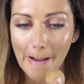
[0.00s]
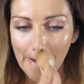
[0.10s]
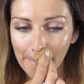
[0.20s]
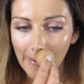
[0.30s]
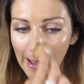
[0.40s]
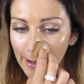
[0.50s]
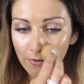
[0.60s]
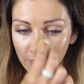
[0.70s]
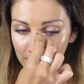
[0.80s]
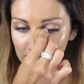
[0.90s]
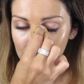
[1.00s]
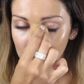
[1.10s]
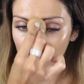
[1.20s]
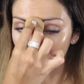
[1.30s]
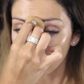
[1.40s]
And I find that the
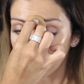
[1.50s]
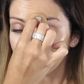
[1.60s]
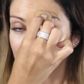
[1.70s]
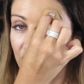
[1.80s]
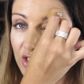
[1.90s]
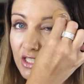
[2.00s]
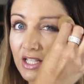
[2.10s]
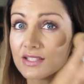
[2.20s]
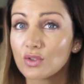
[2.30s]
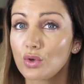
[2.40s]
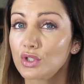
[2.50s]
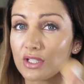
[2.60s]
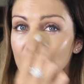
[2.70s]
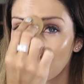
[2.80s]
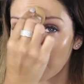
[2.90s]
liquid foundation is
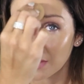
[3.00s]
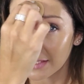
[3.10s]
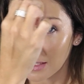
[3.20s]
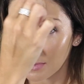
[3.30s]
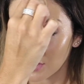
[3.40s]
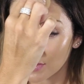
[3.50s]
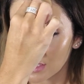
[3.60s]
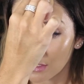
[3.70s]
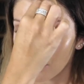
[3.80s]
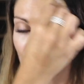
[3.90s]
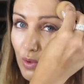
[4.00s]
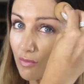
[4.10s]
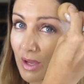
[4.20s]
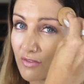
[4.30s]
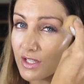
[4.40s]
gorgeous. You've probably seen me use it in a few
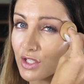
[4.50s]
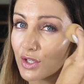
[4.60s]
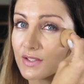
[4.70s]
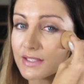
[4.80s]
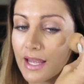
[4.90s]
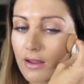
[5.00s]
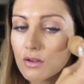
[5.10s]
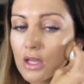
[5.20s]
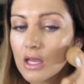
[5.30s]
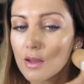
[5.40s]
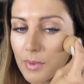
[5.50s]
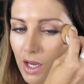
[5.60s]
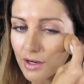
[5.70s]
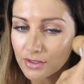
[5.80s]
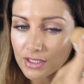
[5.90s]
of my videos now,
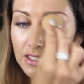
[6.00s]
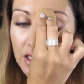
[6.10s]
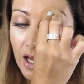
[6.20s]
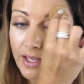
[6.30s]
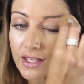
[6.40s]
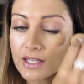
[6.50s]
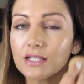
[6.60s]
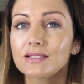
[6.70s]
but I really like it.